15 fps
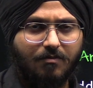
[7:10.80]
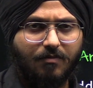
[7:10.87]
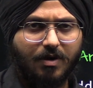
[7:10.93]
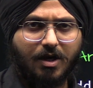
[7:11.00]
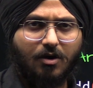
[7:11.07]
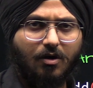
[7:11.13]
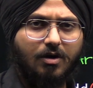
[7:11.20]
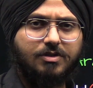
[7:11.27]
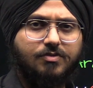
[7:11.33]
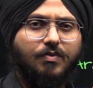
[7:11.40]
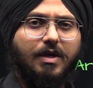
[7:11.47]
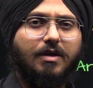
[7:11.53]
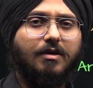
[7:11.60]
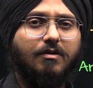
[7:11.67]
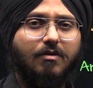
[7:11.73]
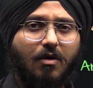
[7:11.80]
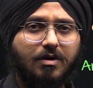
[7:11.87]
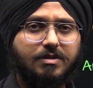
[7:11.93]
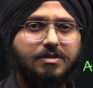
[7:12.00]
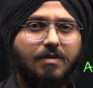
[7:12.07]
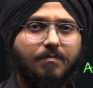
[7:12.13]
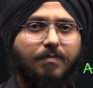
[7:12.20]
because we
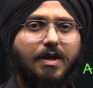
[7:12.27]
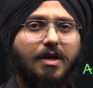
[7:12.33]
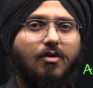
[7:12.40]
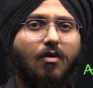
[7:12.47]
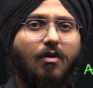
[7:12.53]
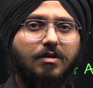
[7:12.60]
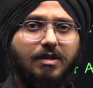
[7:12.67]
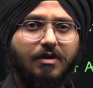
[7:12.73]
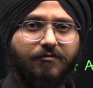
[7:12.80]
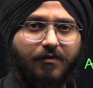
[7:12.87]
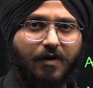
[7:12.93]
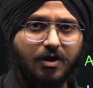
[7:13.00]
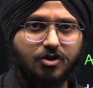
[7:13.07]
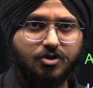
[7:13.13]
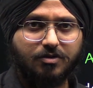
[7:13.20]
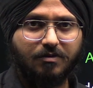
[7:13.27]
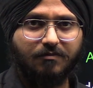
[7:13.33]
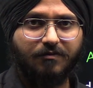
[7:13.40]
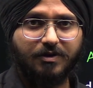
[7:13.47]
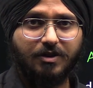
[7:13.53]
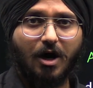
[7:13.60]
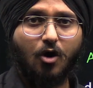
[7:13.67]
cannot simply call the
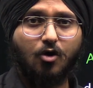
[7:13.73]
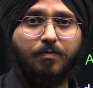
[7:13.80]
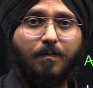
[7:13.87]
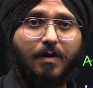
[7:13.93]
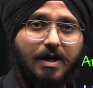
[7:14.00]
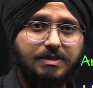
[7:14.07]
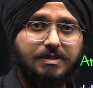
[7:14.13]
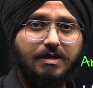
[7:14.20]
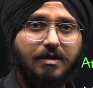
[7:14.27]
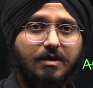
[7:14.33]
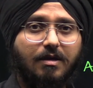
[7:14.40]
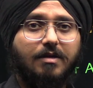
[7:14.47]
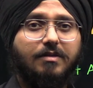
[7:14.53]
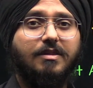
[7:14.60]
function without passing